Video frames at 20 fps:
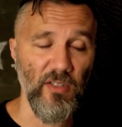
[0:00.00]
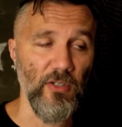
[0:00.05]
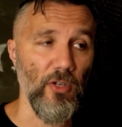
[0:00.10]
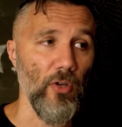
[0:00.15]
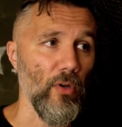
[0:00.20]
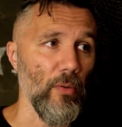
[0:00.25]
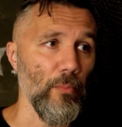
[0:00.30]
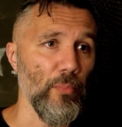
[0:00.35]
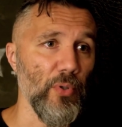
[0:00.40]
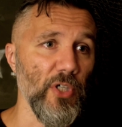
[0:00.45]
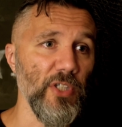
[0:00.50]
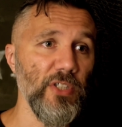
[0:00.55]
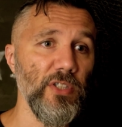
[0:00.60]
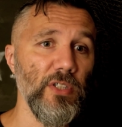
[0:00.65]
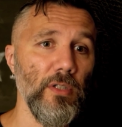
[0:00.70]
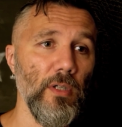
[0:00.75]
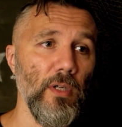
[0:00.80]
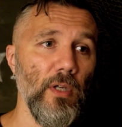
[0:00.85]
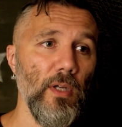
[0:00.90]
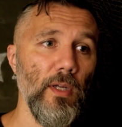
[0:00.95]
you can push.
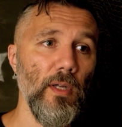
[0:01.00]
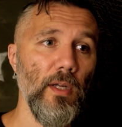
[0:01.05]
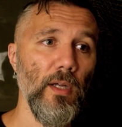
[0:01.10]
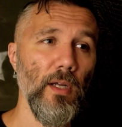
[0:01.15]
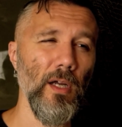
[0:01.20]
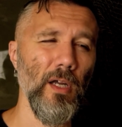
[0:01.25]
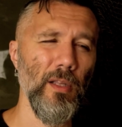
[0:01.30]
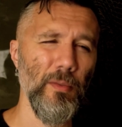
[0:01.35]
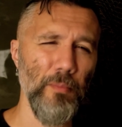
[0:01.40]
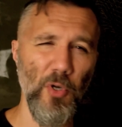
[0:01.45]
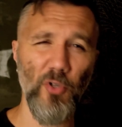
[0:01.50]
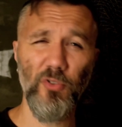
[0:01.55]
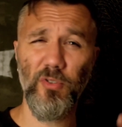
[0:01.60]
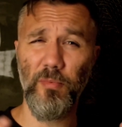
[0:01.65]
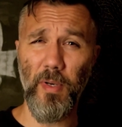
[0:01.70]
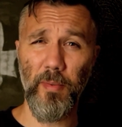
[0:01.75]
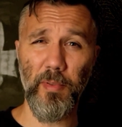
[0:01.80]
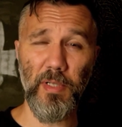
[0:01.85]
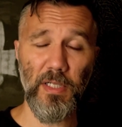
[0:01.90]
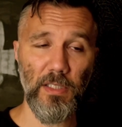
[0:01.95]
And molds are
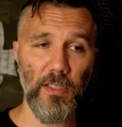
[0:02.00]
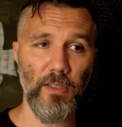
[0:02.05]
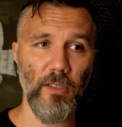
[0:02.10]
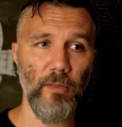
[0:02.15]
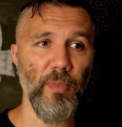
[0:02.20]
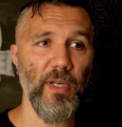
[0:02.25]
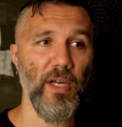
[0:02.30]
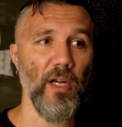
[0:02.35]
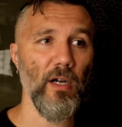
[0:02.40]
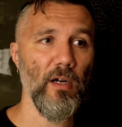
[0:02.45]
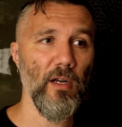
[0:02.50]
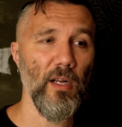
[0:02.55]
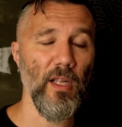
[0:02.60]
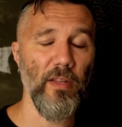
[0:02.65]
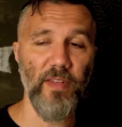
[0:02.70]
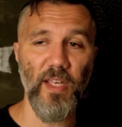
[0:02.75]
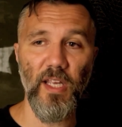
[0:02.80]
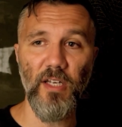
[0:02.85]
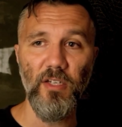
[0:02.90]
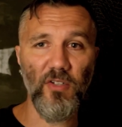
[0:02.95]
maybe a little bigger. And
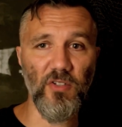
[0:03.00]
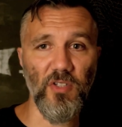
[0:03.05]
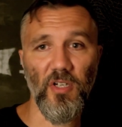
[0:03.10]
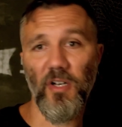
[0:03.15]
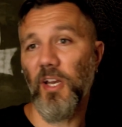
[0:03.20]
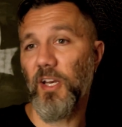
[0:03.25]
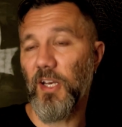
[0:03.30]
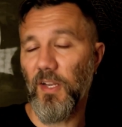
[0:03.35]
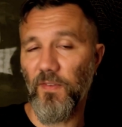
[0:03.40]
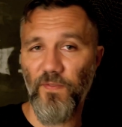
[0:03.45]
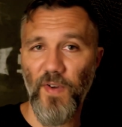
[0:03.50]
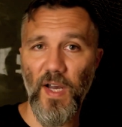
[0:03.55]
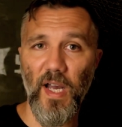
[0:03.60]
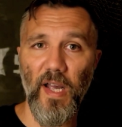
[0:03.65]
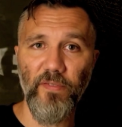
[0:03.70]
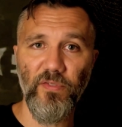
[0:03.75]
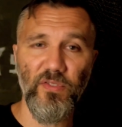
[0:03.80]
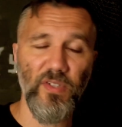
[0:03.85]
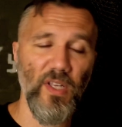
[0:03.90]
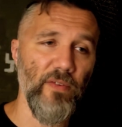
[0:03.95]
then you start hitting
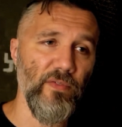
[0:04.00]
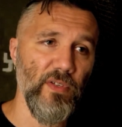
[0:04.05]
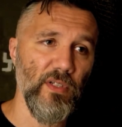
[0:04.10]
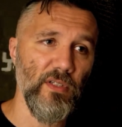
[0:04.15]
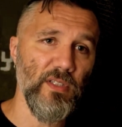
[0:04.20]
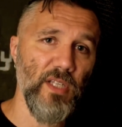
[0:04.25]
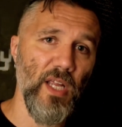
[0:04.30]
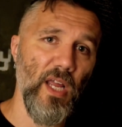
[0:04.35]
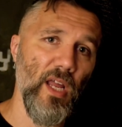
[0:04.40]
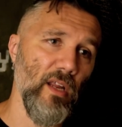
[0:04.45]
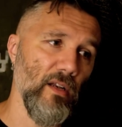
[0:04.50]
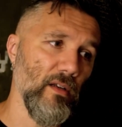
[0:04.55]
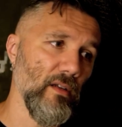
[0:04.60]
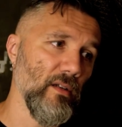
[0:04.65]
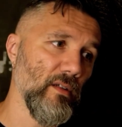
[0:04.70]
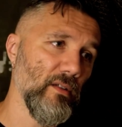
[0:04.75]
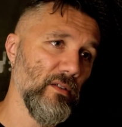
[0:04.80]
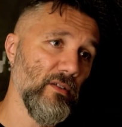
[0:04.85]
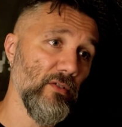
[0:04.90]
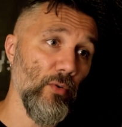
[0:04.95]
$5,000, $7,000, $10,000,
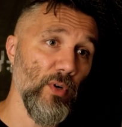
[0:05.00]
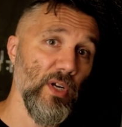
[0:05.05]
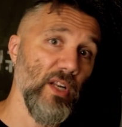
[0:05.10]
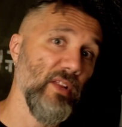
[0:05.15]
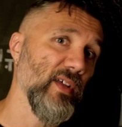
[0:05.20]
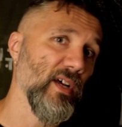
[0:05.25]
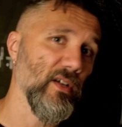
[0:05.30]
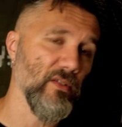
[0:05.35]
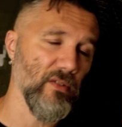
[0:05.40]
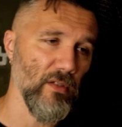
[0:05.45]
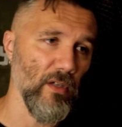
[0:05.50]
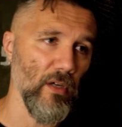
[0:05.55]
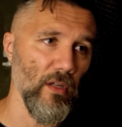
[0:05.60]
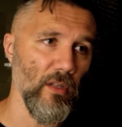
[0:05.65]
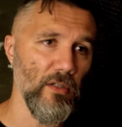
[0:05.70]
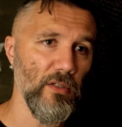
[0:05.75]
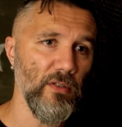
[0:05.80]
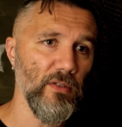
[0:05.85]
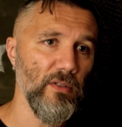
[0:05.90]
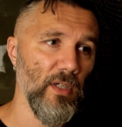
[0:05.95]

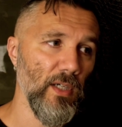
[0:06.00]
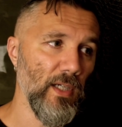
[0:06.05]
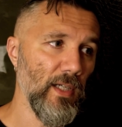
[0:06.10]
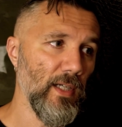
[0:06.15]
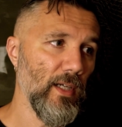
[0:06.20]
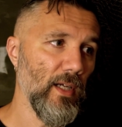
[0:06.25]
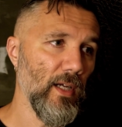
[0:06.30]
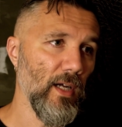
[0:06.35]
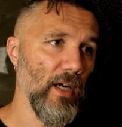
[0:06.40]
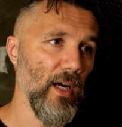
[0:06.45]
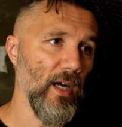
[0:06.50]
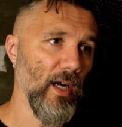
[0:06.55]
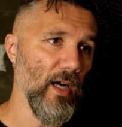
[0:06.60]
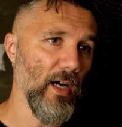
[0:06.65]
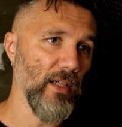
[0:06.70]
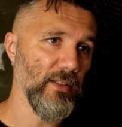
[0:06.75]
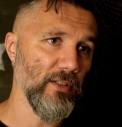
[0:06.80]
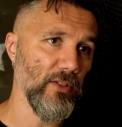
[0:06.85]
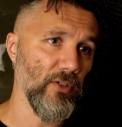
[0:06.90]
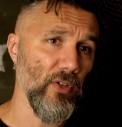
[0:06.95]

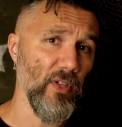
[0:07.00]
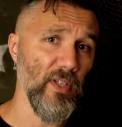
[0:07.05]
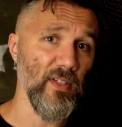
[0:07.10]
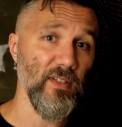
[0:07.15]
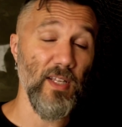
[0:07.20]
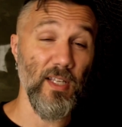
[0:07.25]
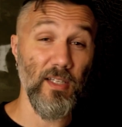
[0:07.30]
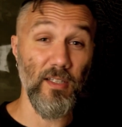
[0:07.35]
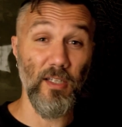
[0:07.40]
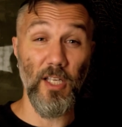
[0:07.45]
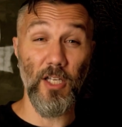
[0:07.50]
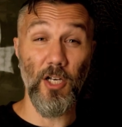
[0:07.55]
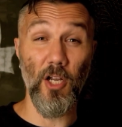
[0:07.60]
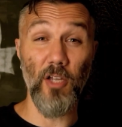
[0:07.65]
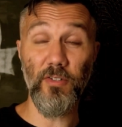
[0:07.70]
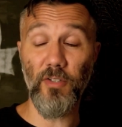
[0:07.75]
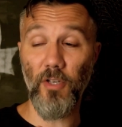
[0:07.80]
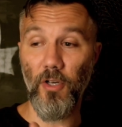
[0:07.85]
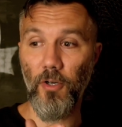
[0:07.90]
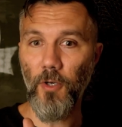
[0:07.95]
$20,000 to do these. And
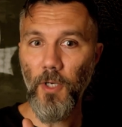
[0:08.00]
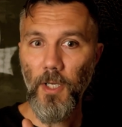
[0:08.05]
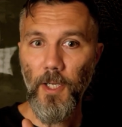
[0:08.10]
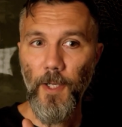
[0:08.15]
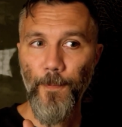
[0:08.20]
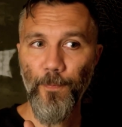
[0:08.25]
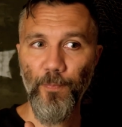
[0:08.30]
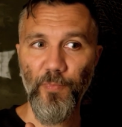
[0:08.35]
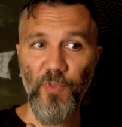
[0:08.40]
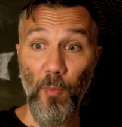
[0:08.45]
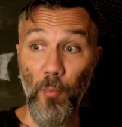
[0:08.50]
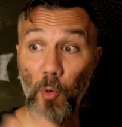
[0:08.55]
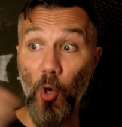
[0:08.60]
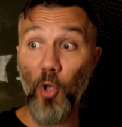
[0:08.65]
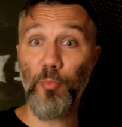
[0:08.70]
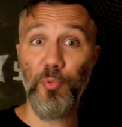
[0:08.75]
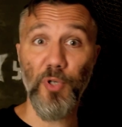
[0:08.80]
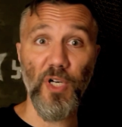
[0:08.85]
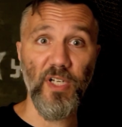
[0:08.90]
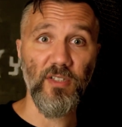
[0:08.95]
also the
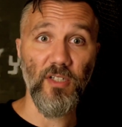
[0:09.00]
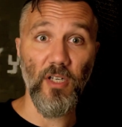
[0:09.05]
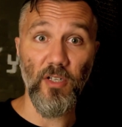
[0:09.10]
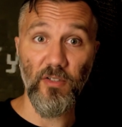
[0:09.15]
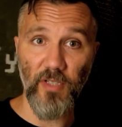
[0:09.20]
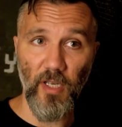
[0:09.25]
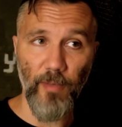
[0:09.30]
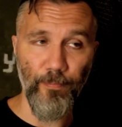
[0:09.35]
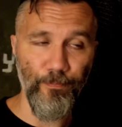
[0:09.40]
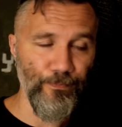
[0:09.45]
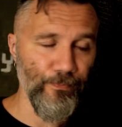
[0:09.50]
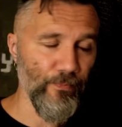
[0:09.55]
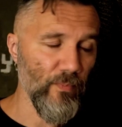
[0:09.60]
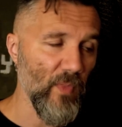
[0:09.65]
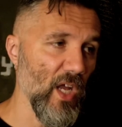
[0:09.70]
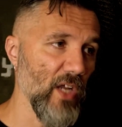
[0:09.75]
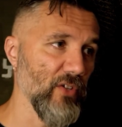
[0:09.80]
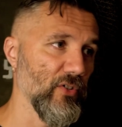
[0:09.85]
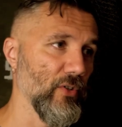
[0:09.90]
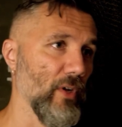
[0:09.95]
mold price goes up
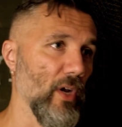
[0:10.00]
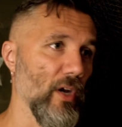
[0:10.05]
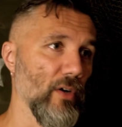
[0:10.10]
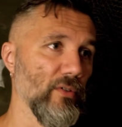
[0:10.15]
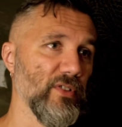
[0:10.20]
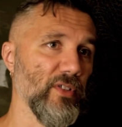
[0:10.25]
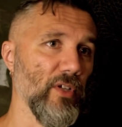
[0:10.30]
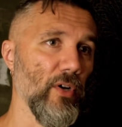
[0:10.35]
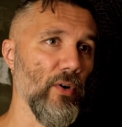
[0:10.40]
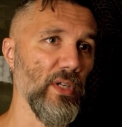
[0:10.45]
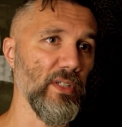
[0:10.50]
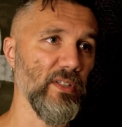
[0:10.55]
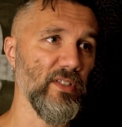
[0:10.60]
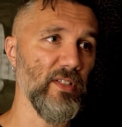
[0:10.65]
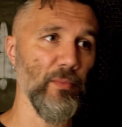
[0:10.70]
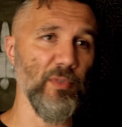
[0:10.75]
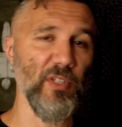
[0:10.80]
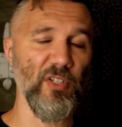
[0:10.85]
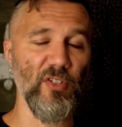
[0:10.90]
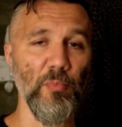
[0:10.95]
as you go. So in
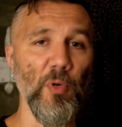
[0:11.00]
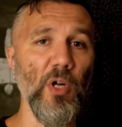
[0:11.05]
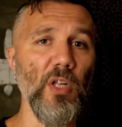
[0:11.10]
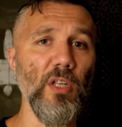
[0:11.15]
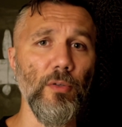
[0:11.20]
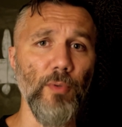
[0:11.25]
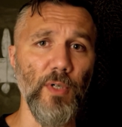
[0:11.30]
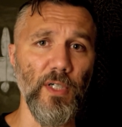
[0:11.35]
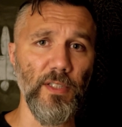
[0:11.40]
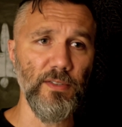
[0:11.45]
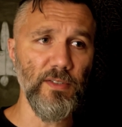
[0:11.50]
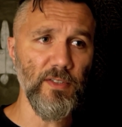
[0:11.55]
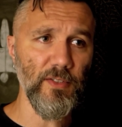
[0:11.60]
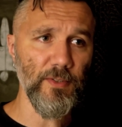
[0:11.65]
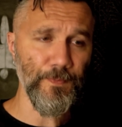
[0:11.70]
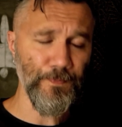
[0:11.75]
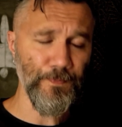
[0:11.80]
some of the smaller ones,